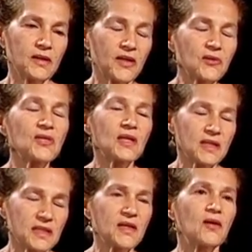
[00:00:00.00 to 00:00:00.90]
Kirtan
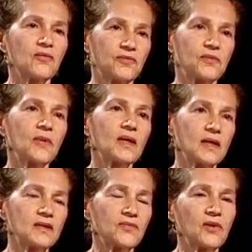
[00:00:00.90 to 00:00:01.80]
itself
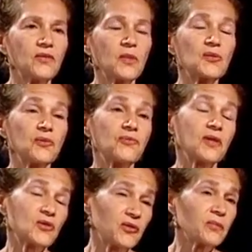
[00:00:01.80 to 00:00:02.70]
is very much a
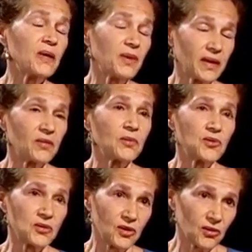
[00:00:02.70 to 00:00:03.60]
reflection of my path,
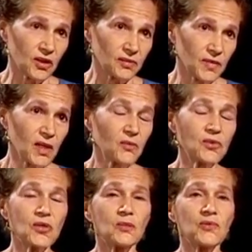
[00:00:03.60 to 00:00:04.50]
which is yoga,
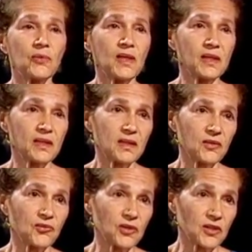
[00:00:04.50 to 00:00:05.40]
which comes from the
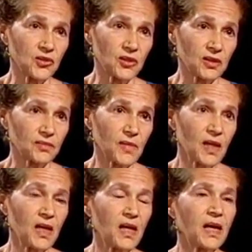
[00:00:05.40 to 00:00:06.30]
Indian tradition.
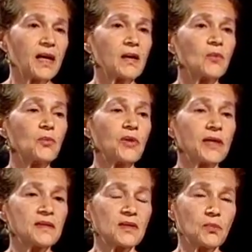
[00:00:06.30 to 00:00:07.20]
And we
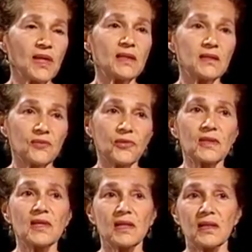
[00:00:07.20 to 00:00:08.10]
practice many
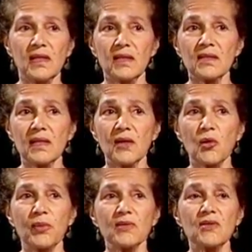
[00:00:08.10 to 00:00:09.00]
different techniques that
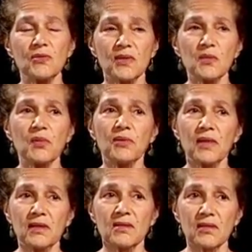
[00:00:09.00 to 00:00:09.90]
help us to
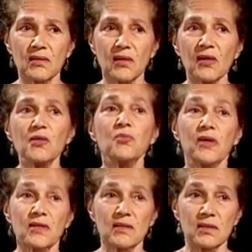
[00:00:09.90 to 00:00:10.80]
experience God's
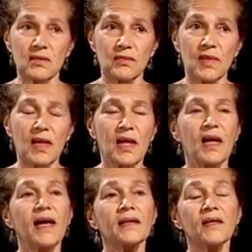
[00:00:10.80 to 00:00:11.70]
presence.
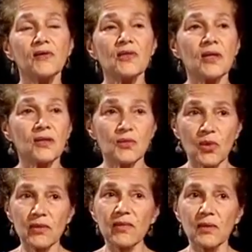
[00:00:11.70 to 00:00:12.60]
And Kirtan is
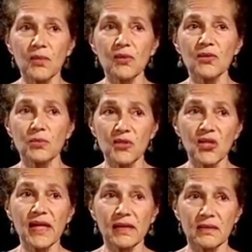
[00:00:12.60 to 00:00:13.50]
one of them because we
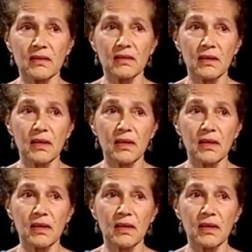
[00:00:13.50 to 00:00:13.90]
chant.